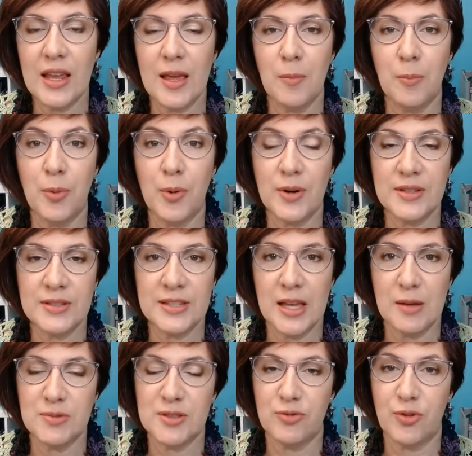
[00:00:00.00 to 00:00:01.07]
important
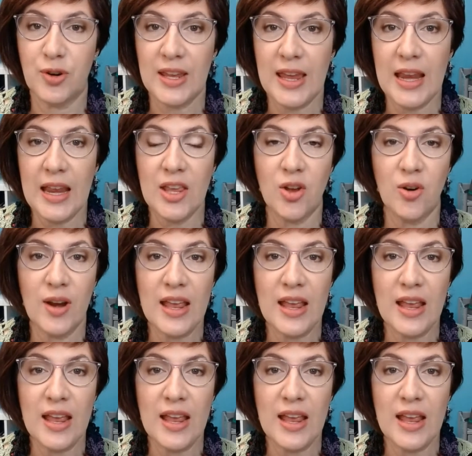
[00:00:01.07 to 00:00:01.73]
tips for getting your